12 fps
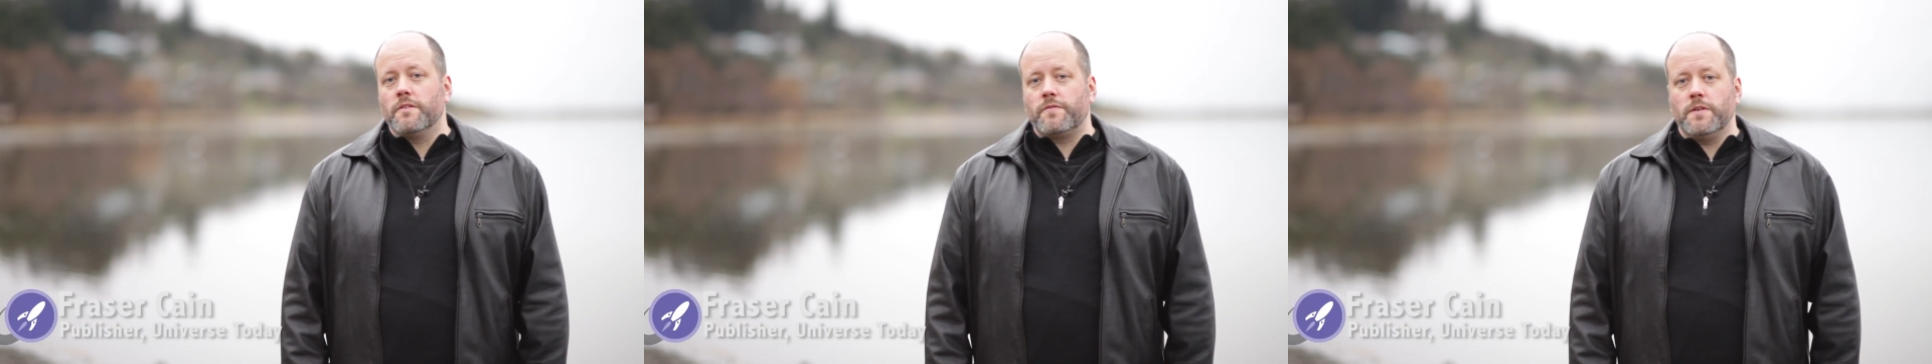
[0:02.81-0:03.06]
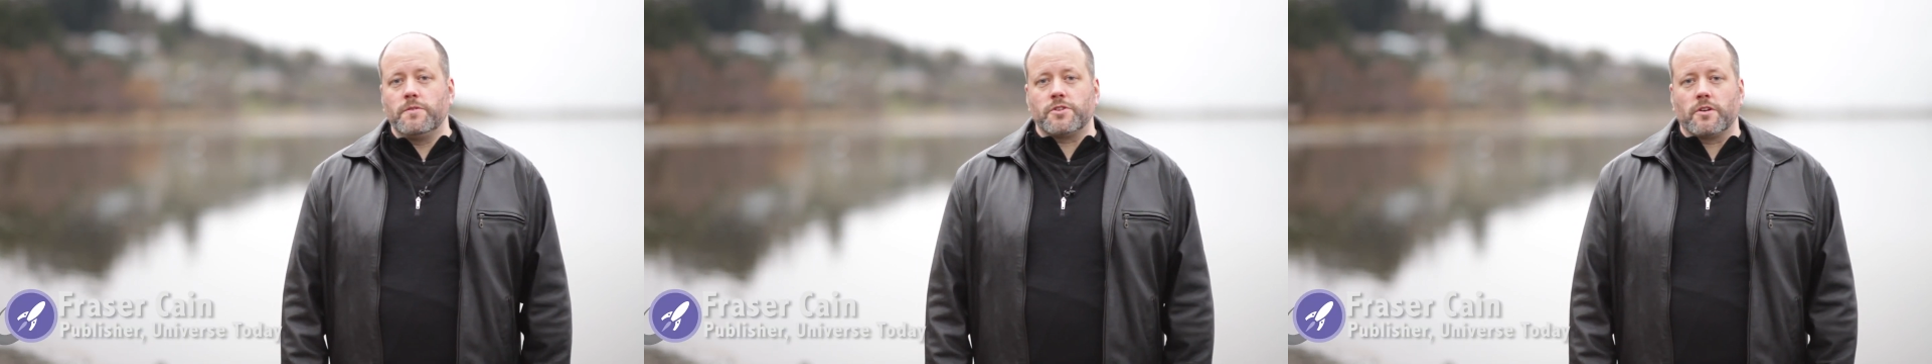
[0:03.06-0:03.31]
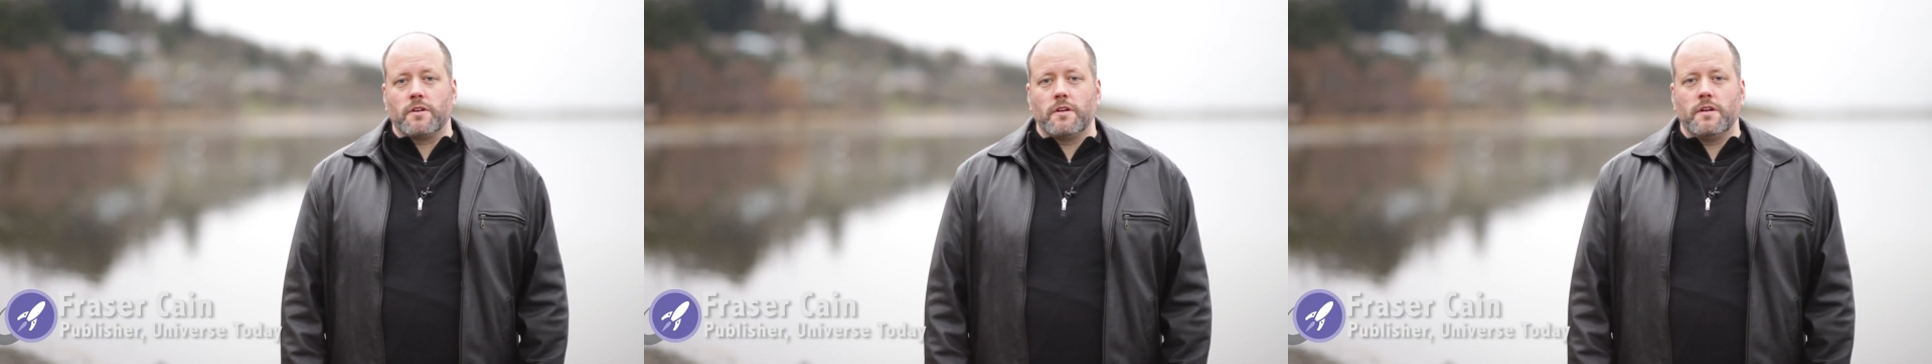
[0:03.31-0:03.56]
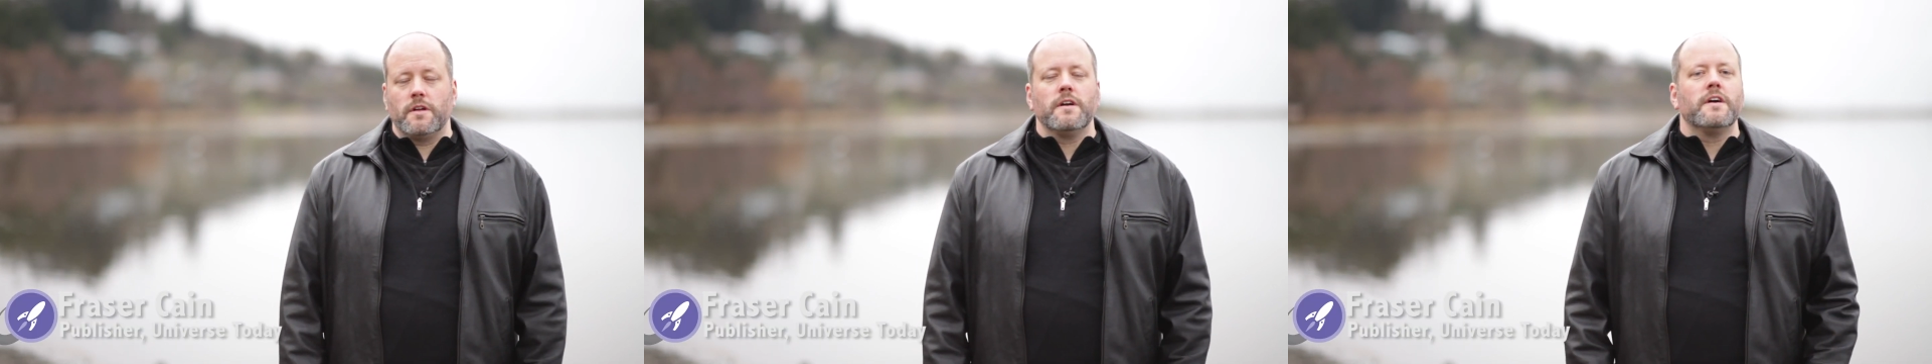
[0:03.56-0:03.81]
the future.
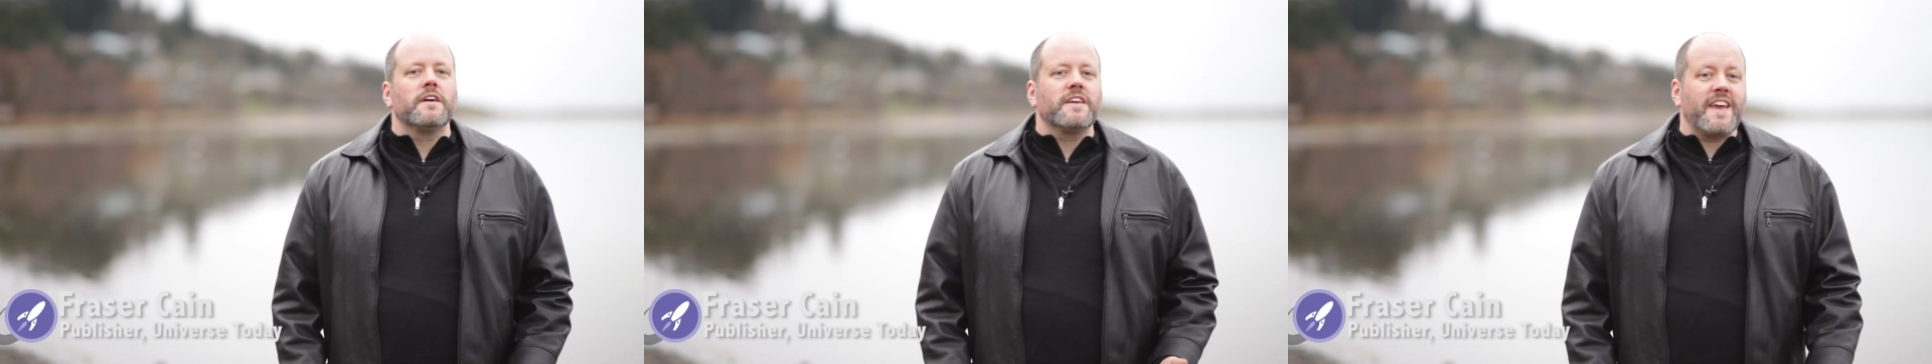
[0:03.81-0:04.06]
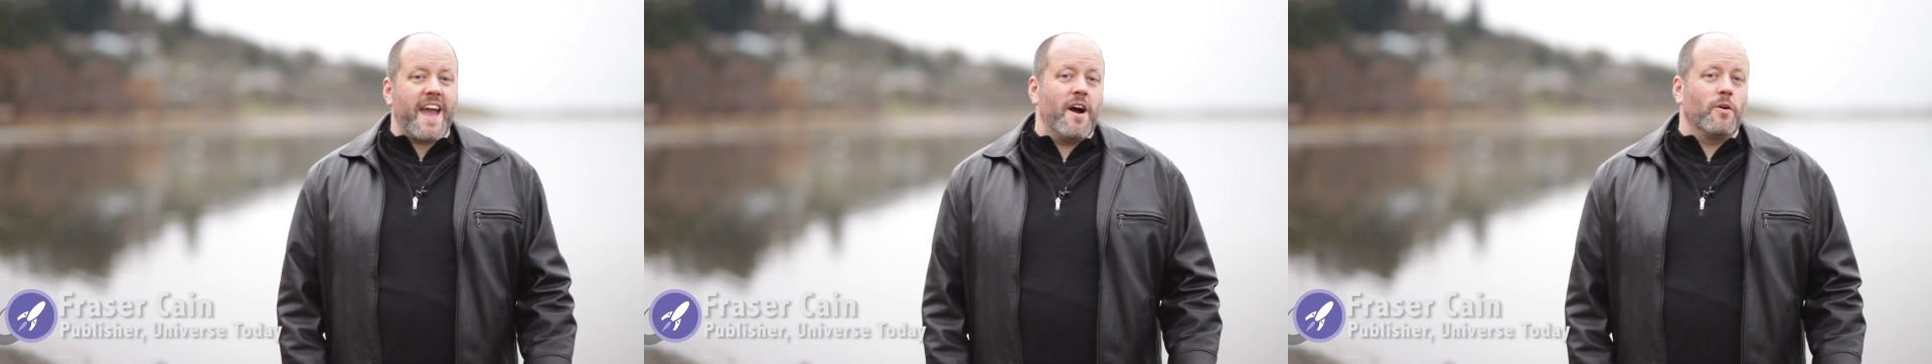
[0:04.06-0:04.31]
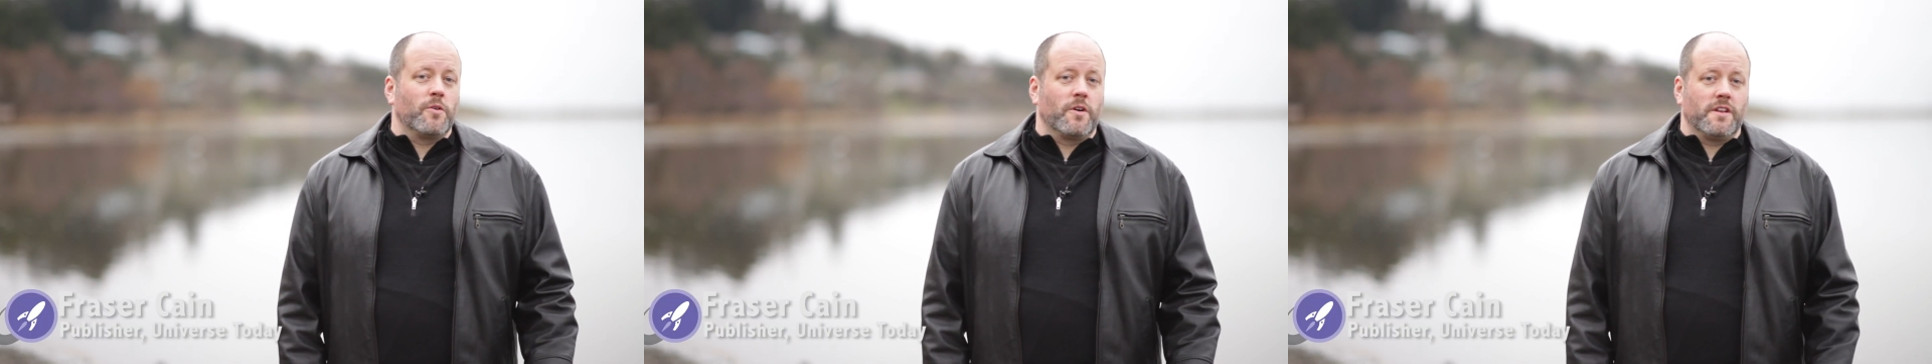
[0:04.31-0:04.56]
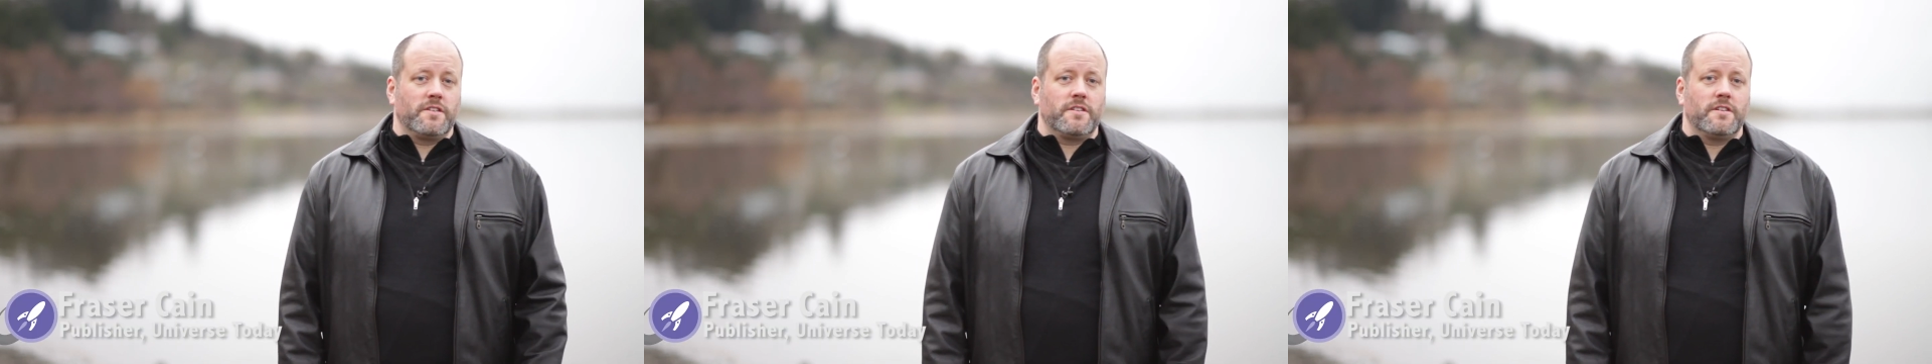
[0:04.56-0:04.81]
Count
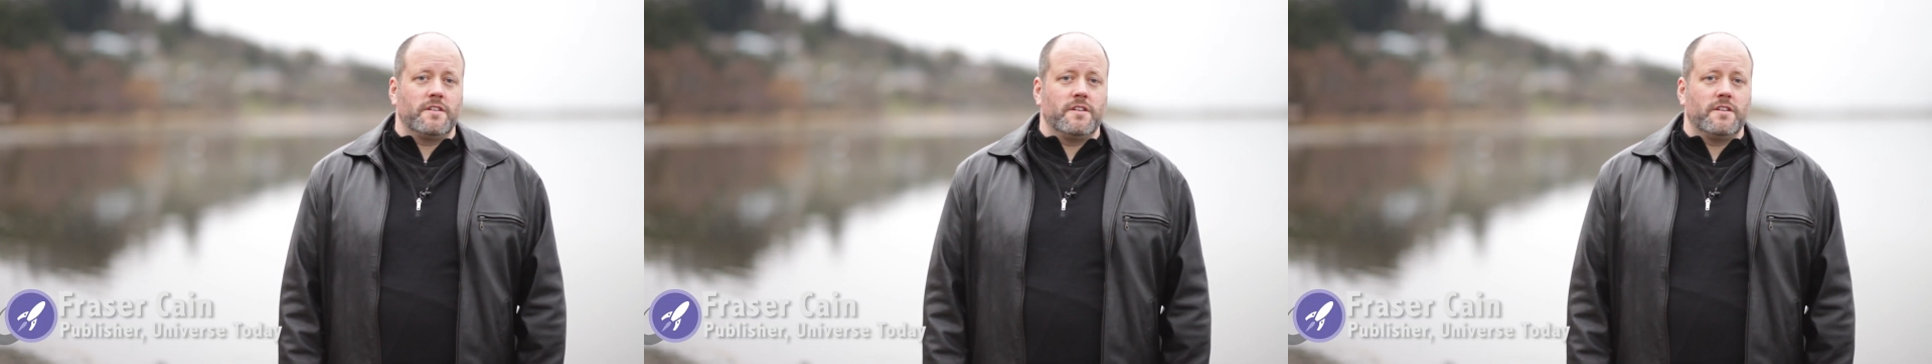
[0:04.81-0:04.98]
on it.